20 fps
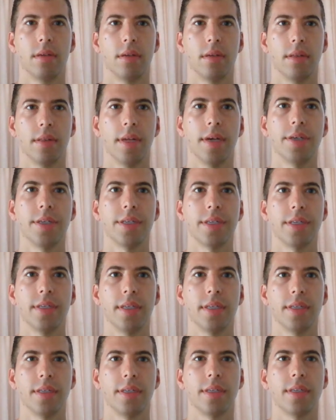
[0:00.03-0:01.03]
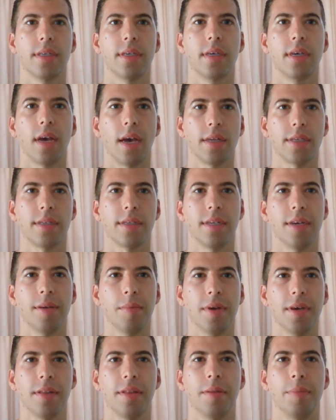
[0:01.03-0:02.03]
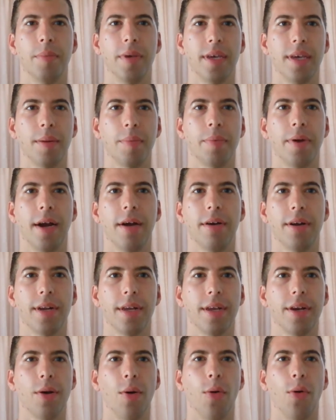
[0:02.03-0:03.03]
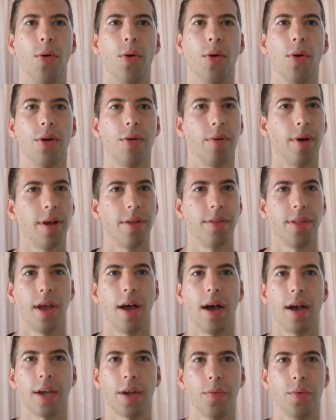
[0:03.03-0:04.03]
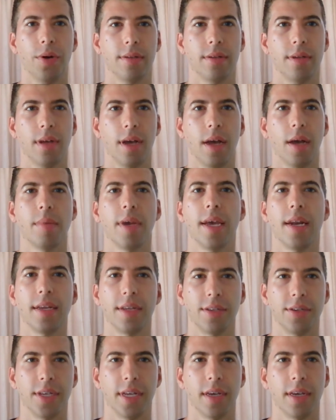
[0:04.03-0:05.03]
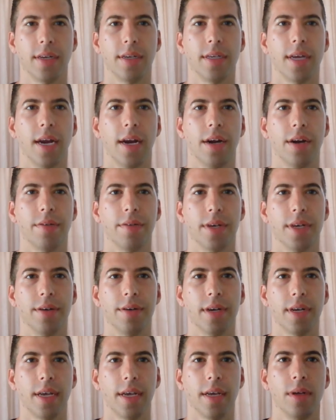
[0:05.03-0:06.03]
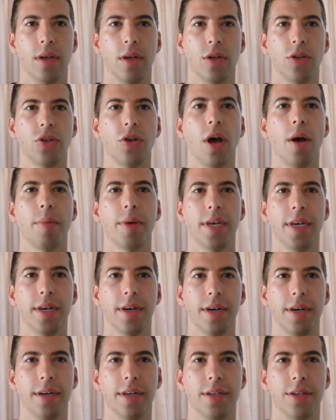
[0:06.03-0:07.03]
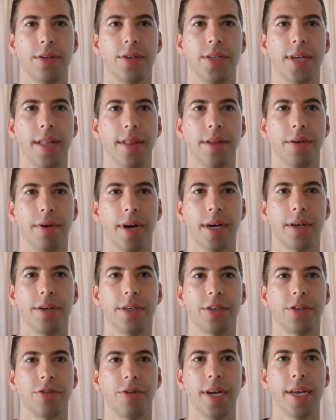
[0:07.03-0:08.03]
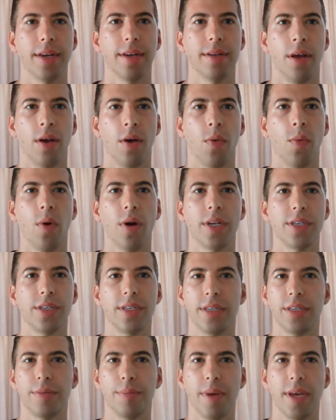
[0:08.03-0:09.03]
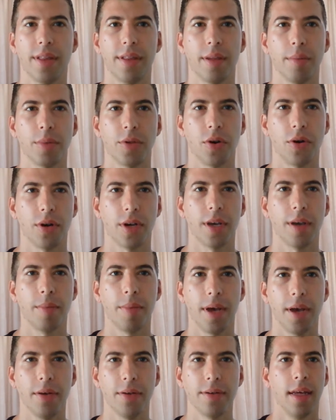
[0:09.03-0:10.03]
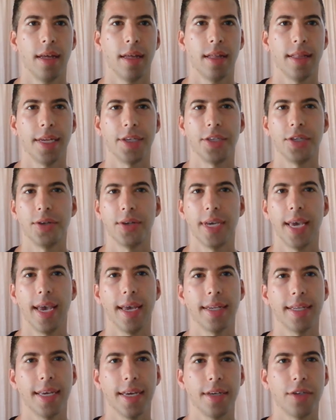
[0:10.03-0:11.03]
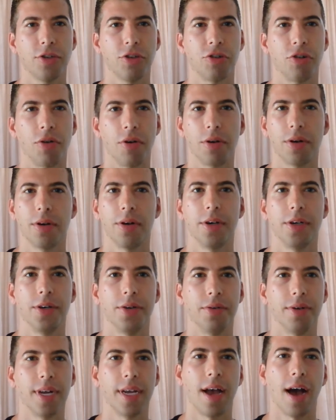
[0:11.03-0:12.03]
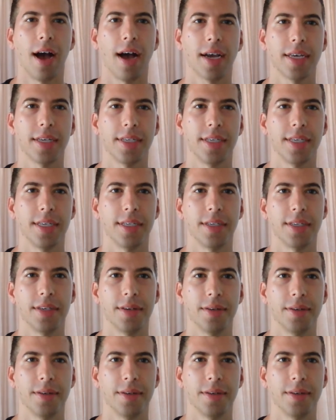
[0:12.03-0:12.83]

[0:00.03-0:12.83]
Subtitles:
There's a disgusting myth being parroted all around the hockey world. I'm getting sick and tired of hearing it. So I'm here to set the record straight. What is this myth I'm talking about? That you can't get stronger during hockey season,